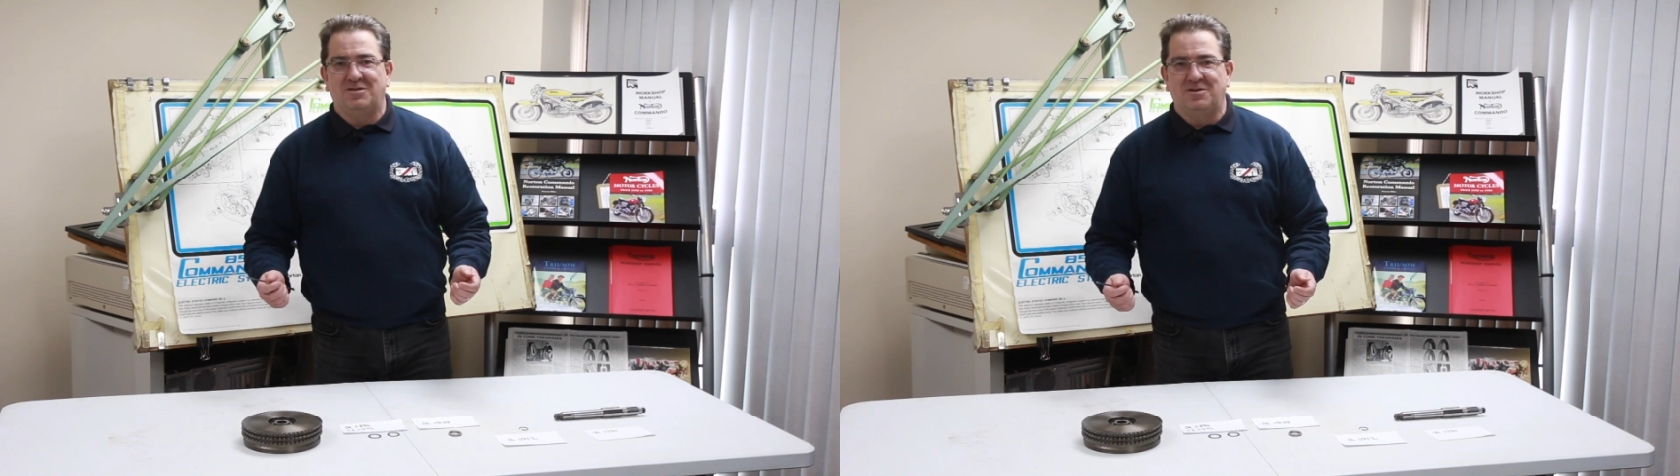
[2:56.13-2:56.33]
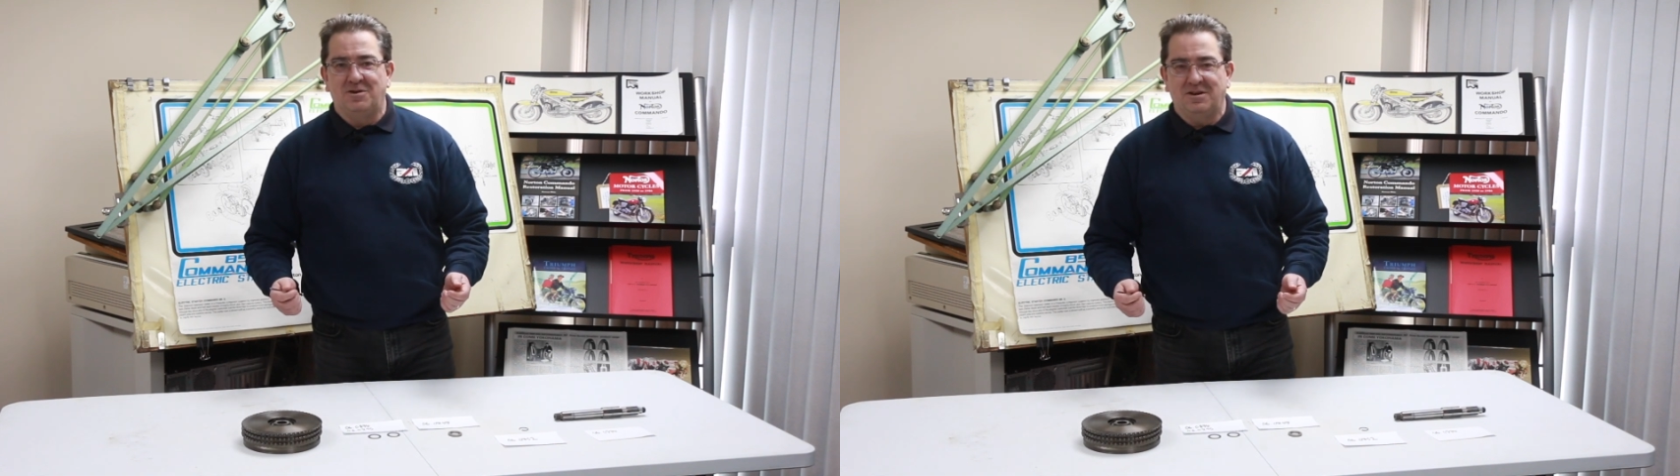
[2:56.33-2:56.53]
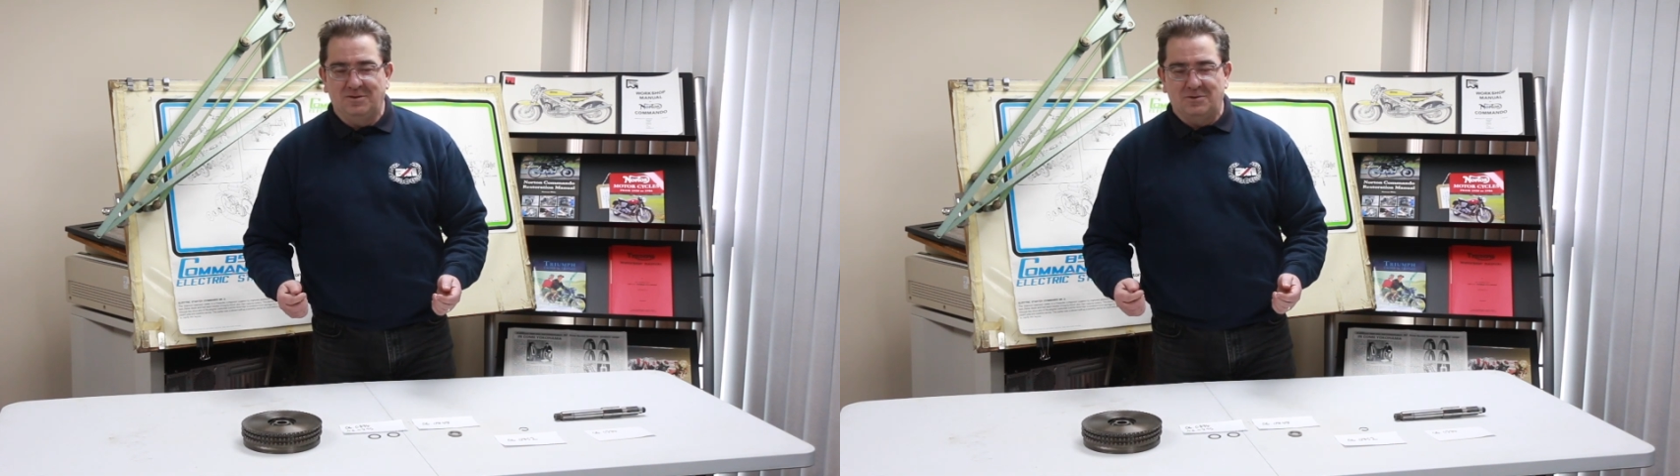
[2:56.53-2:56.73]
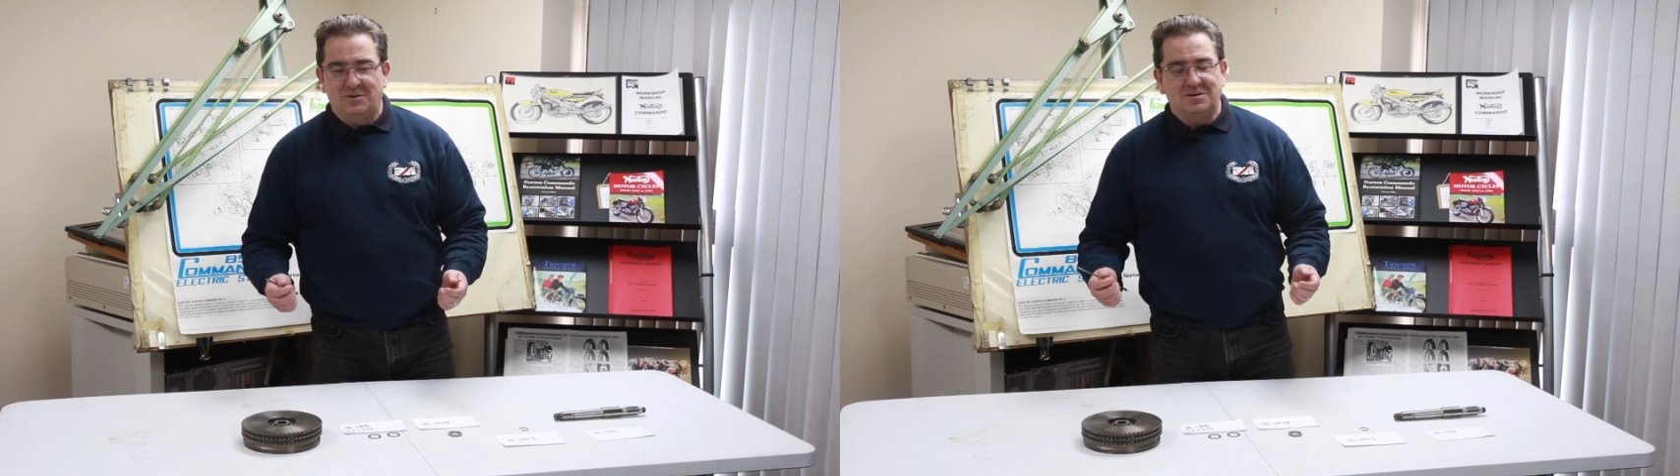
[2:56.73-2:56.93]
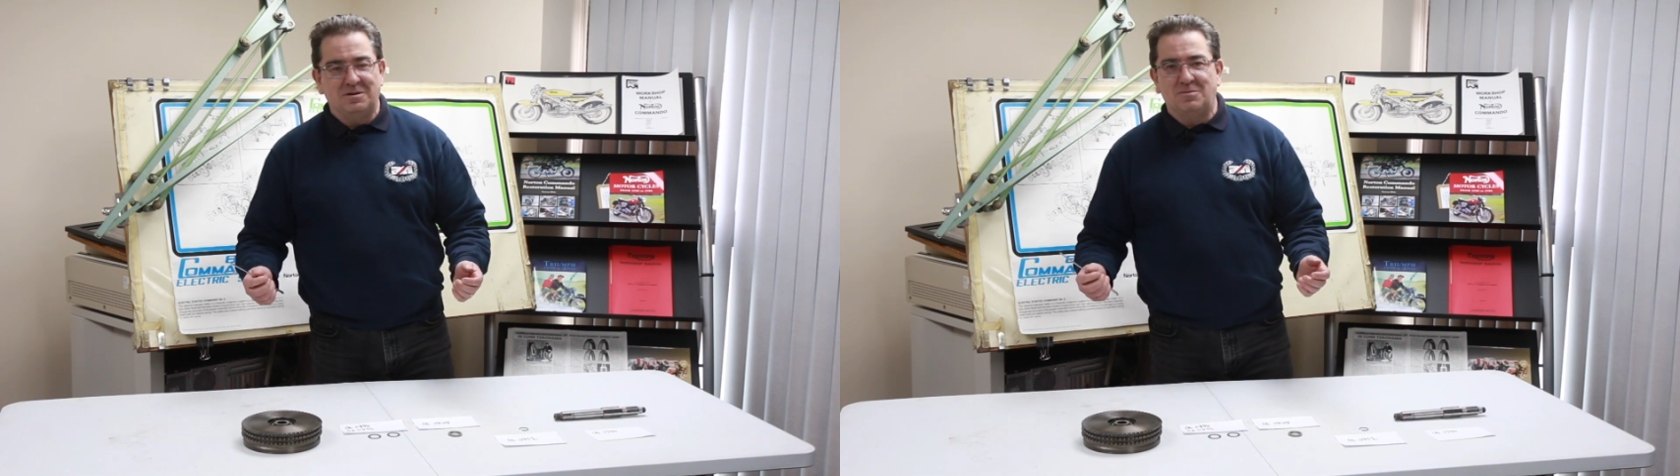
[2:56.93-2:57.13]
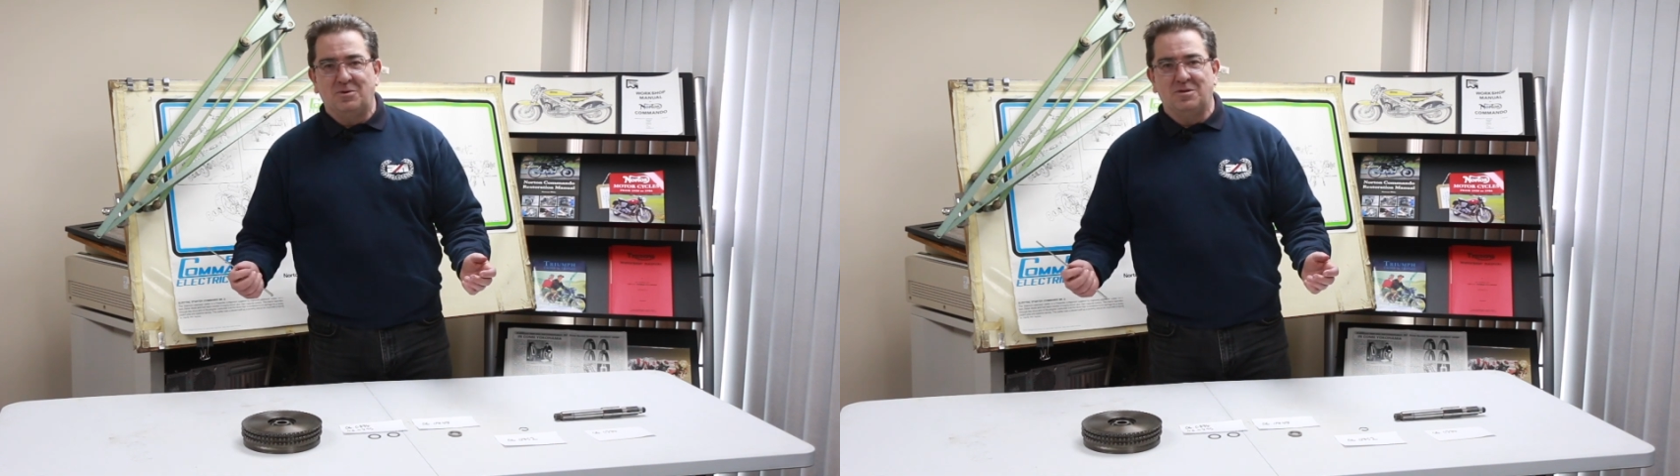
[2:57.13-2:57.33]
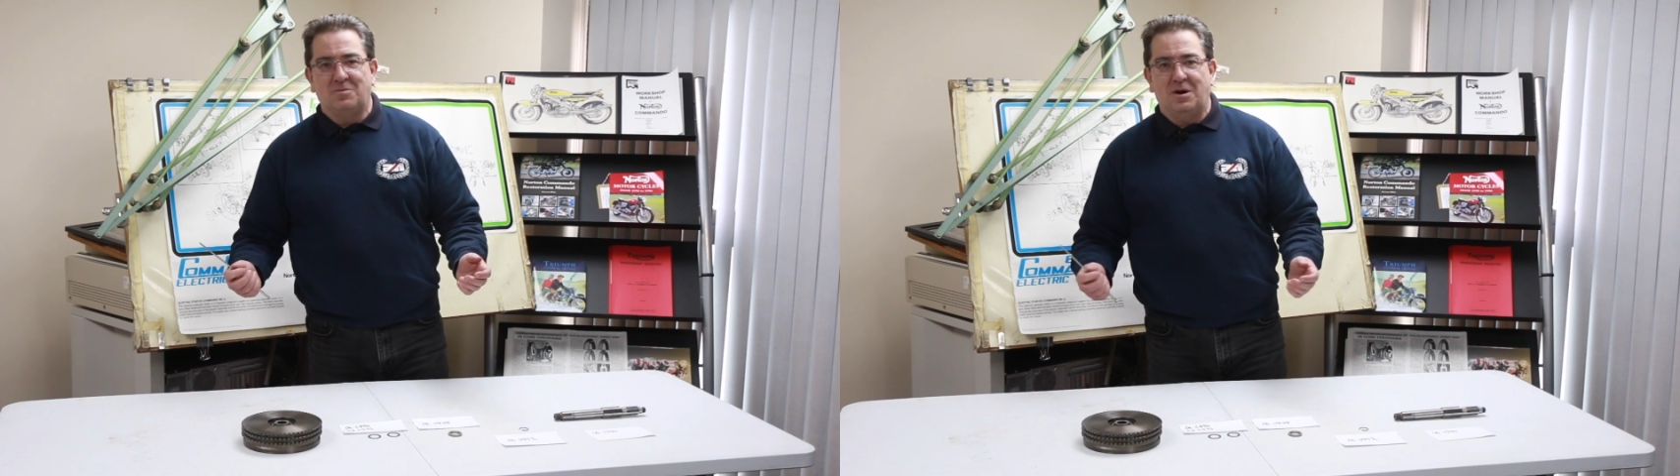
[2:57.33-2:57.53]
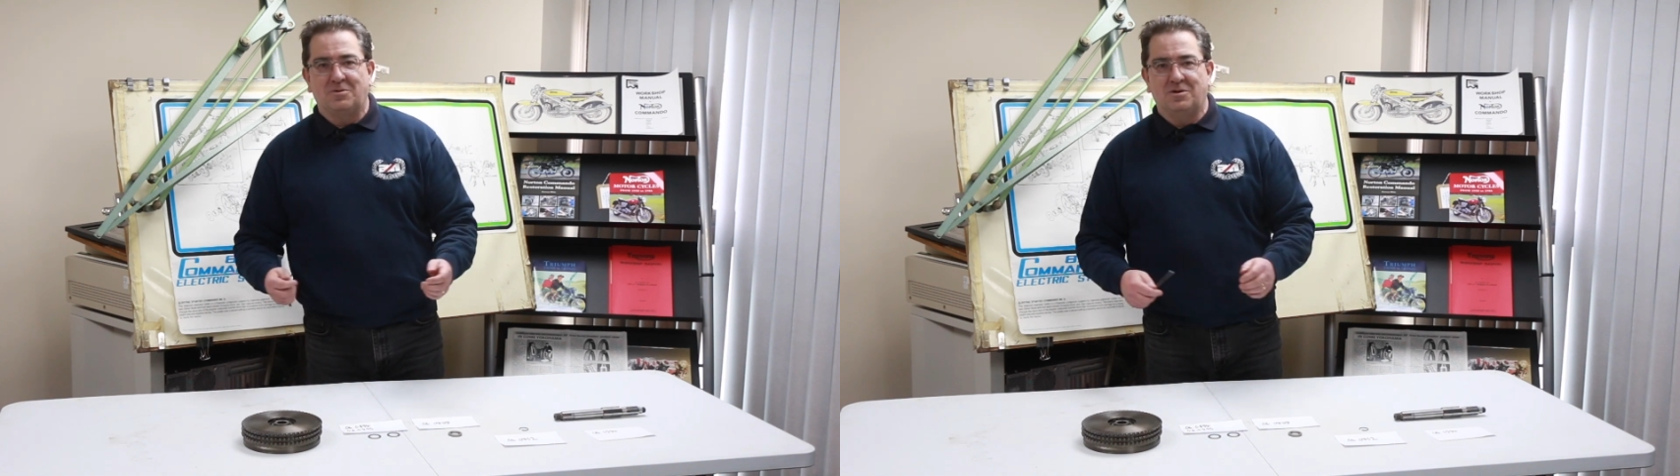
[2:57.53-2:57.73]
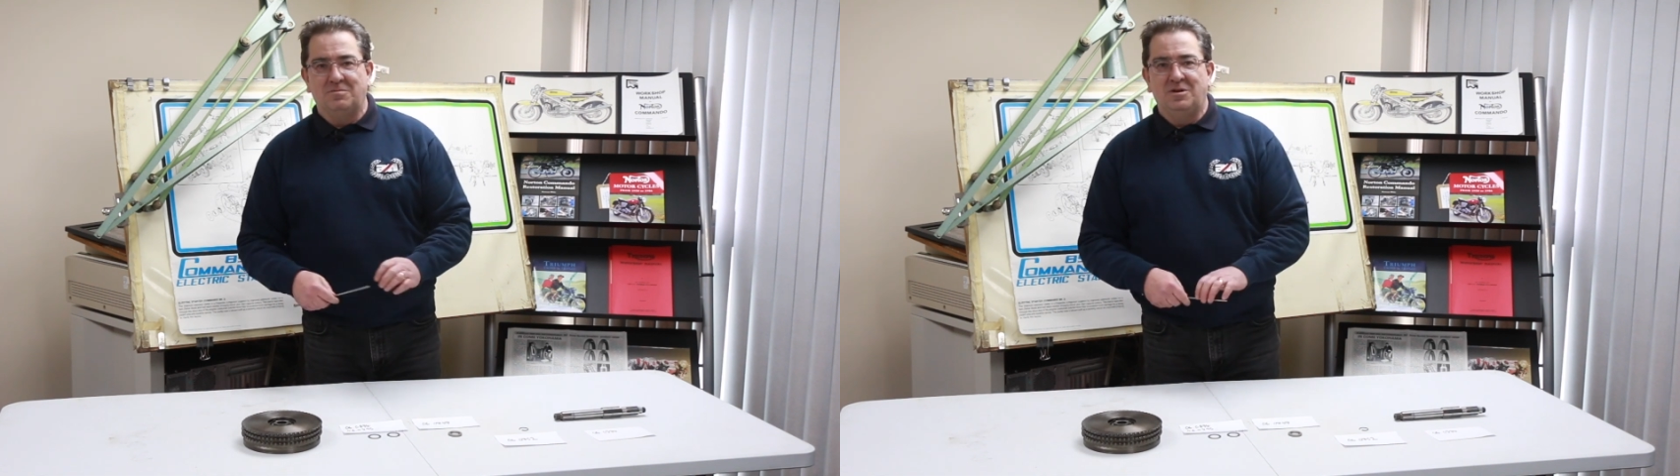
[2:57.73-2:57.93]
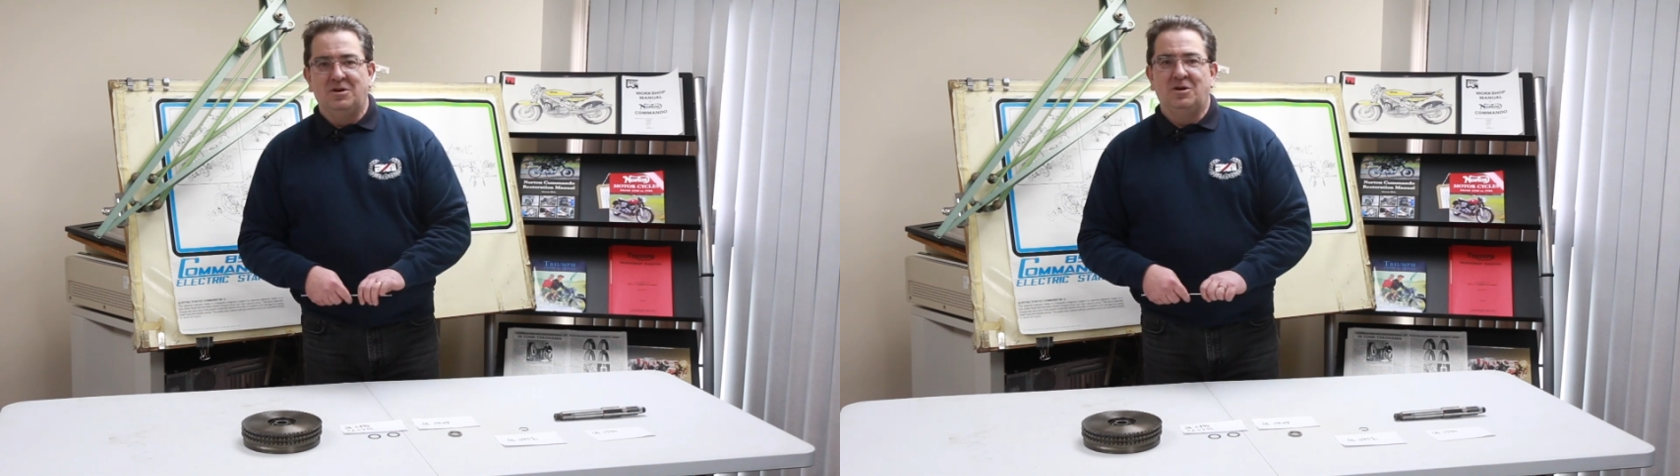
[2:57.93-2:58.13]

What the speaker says: Norton. You're more than welcome.